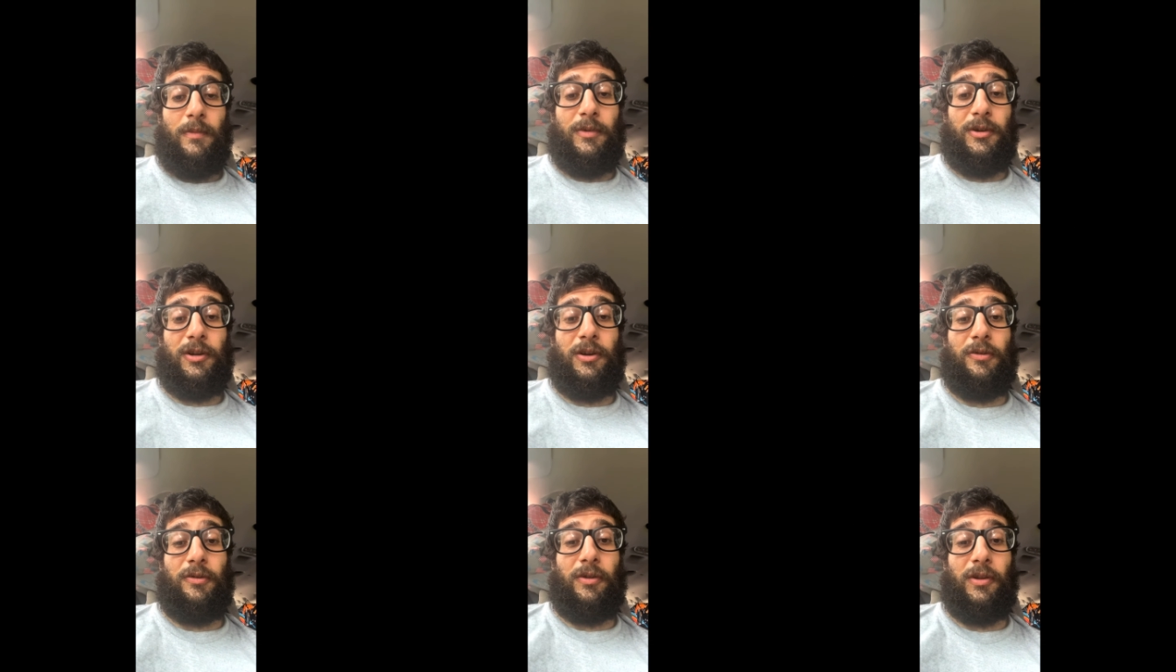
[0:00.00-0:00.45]
gonna
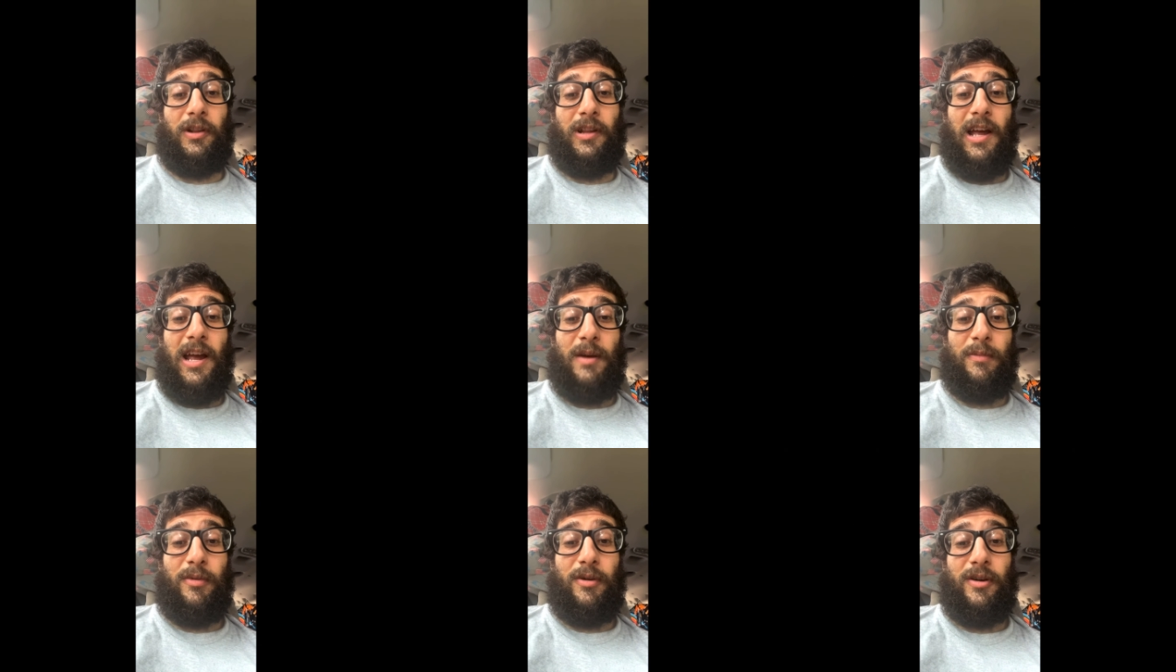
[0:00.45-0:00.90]
go to the
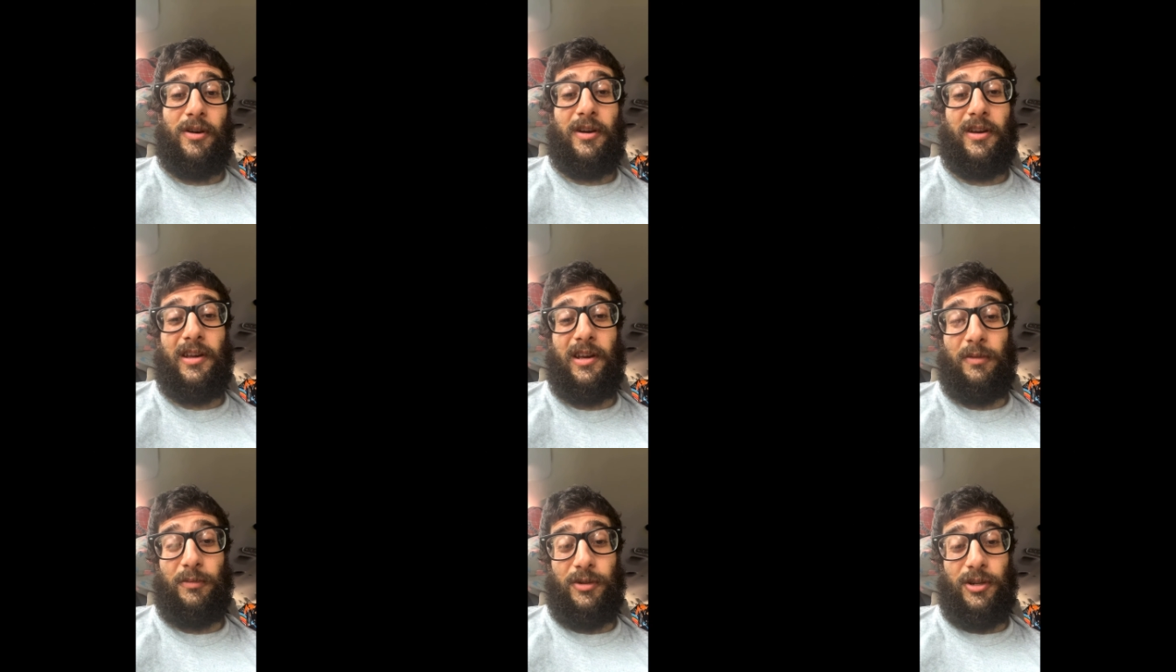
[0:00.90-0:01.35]

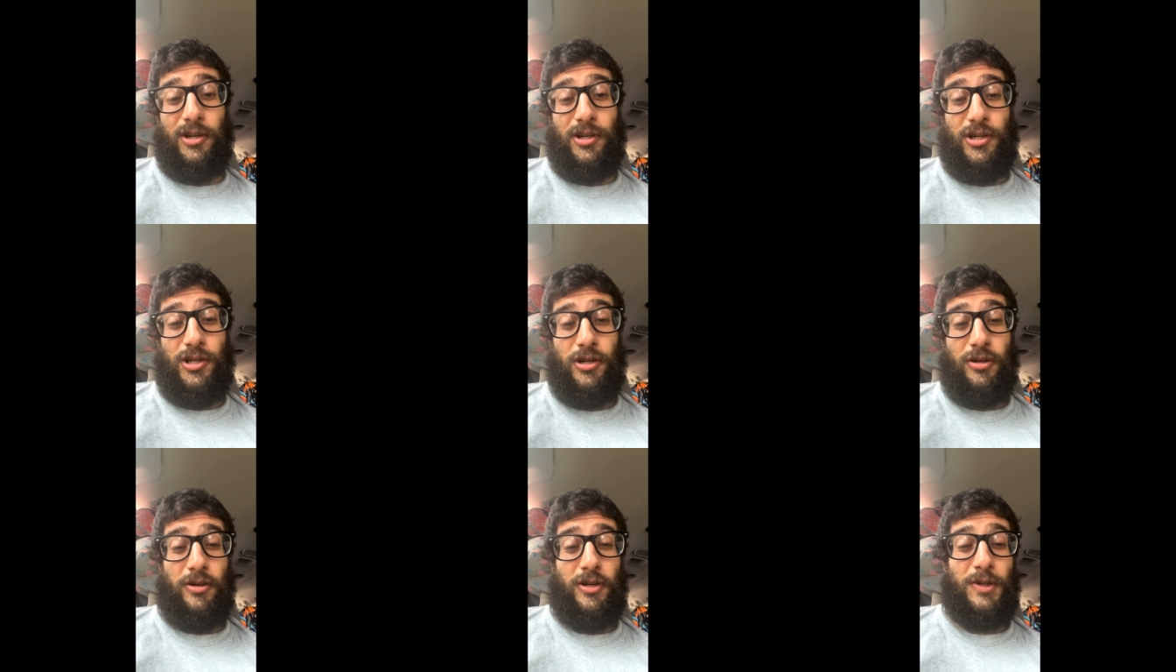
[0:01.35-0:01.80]
library. I'm gonna
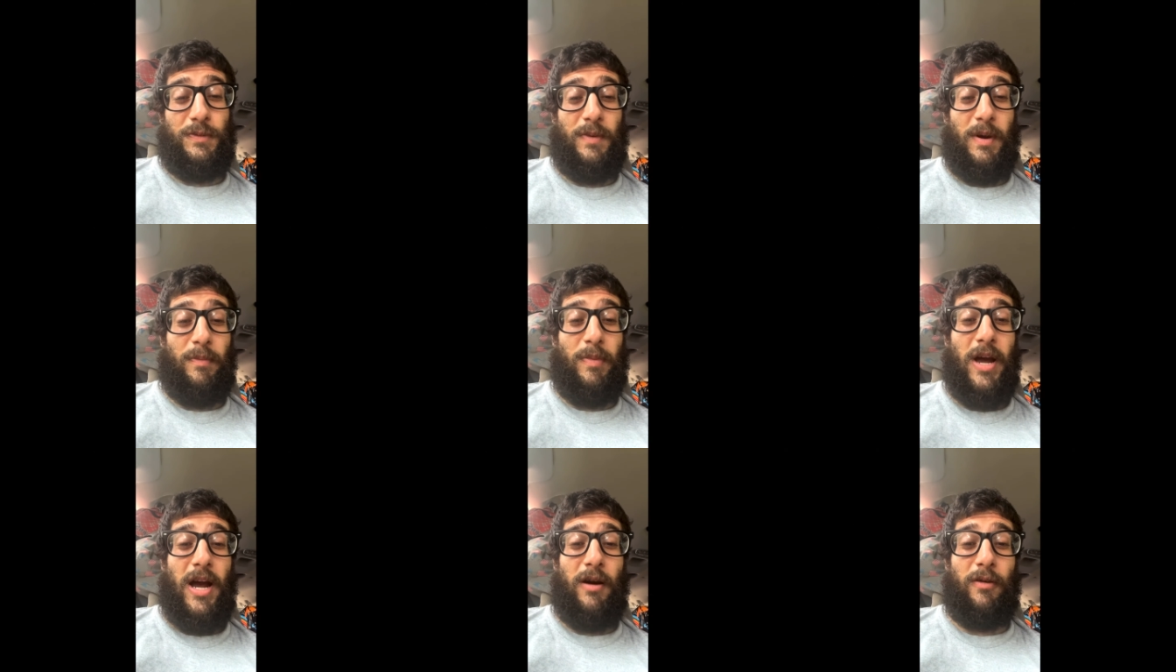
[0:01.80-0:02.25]
charge my
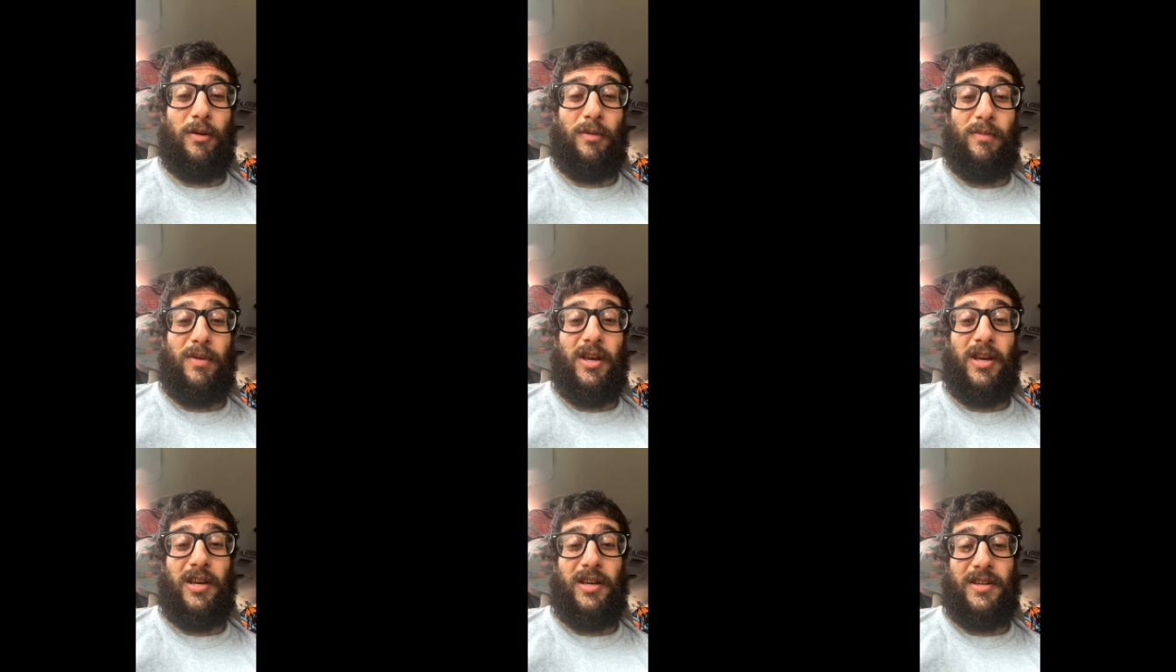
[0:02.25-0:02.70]
power
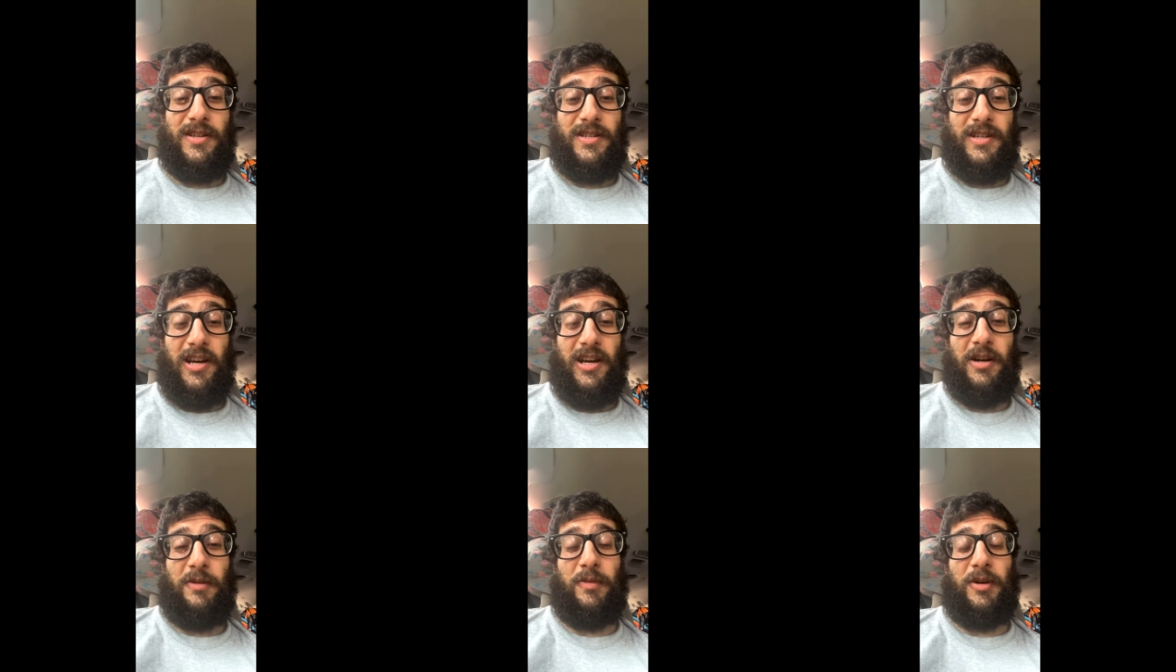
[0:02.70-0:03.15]
banks,
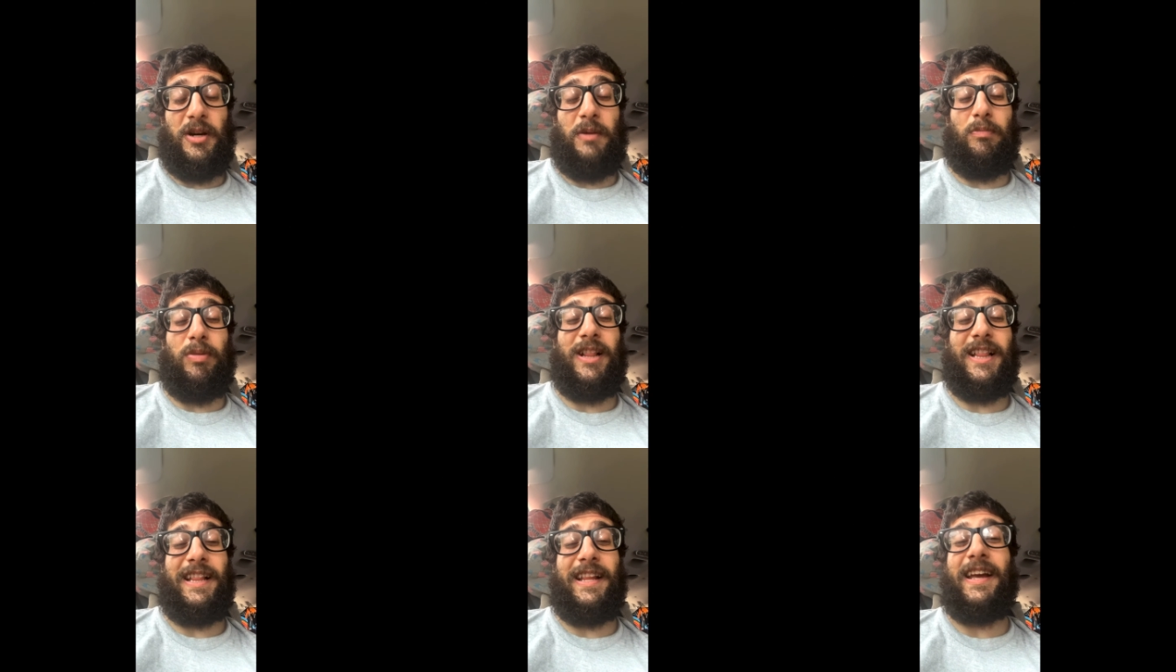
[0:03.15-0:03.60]
and I'm gonna
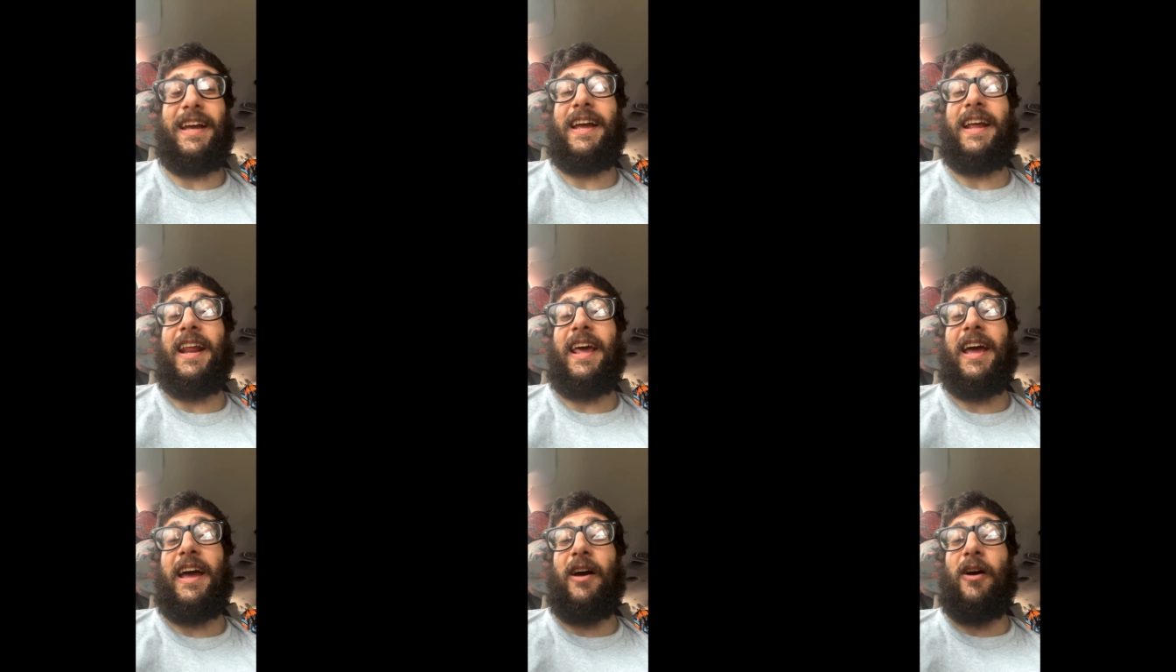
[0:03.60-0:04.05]

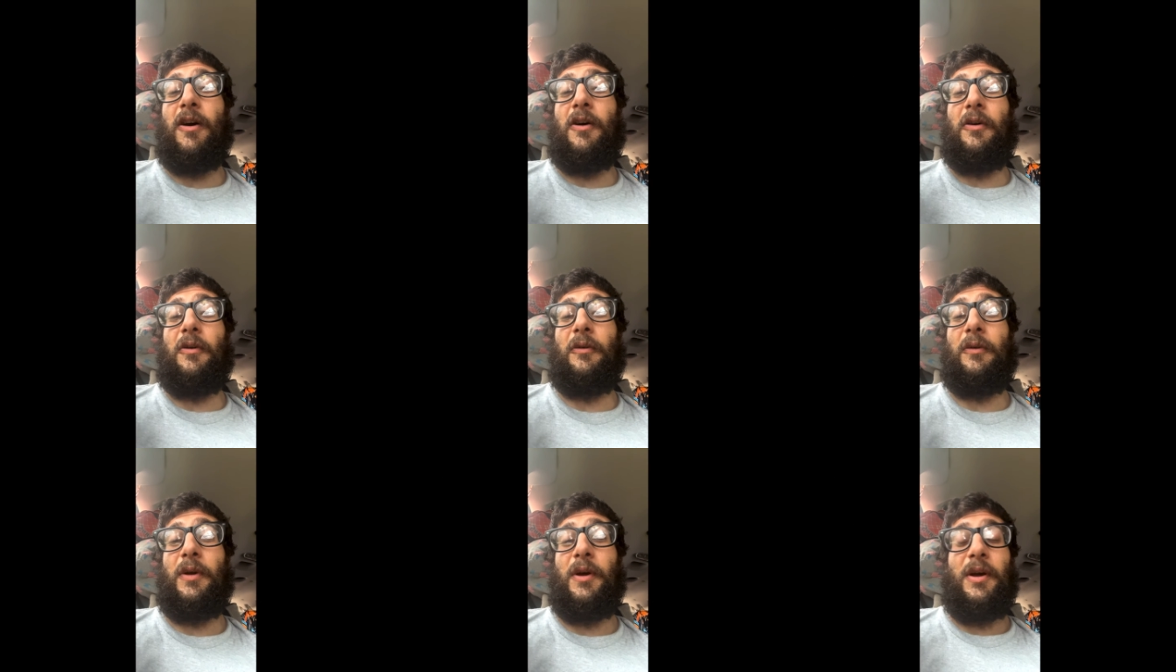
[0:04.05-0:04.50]
plan
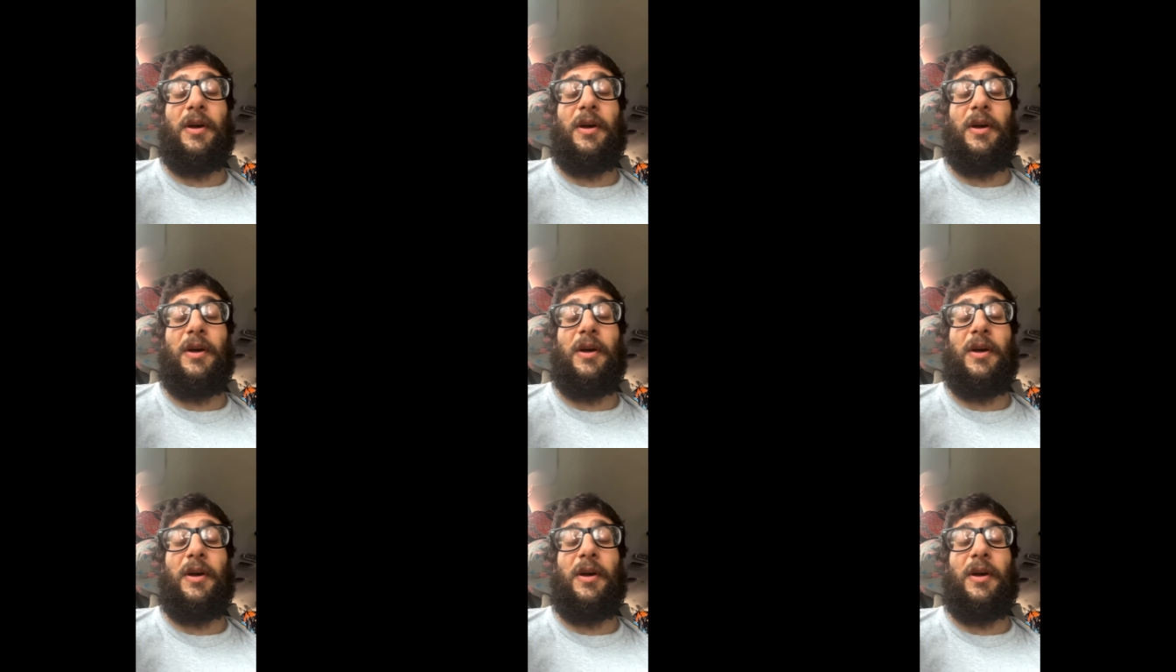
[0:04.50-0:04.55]
out